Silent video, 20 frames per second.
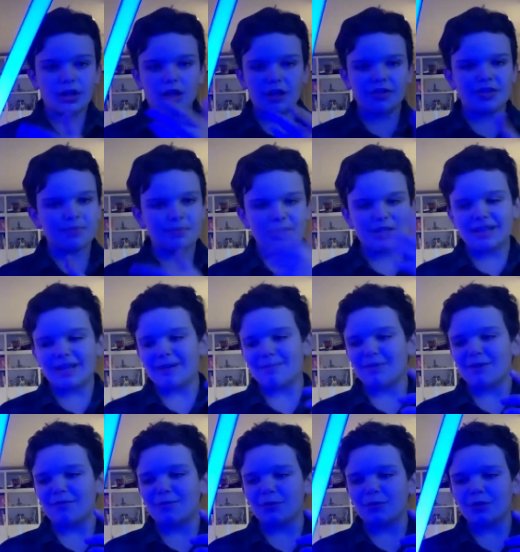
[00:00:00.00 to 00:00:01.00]
this might take me
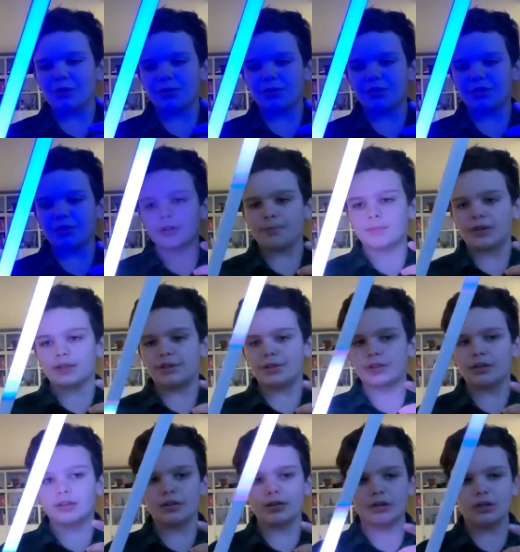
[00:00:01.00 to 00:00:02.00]
a few goes here, but
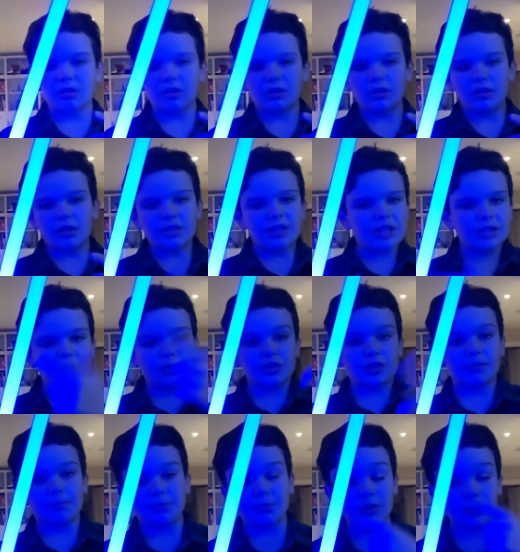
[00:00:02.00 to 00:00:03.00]
yeah, there's
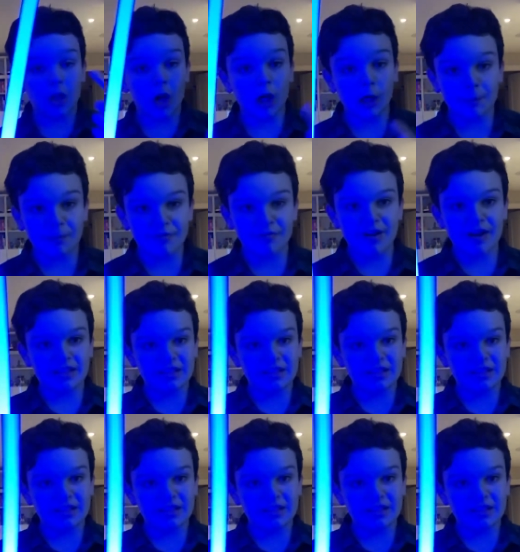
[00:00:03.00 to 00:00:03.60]
a lockup effect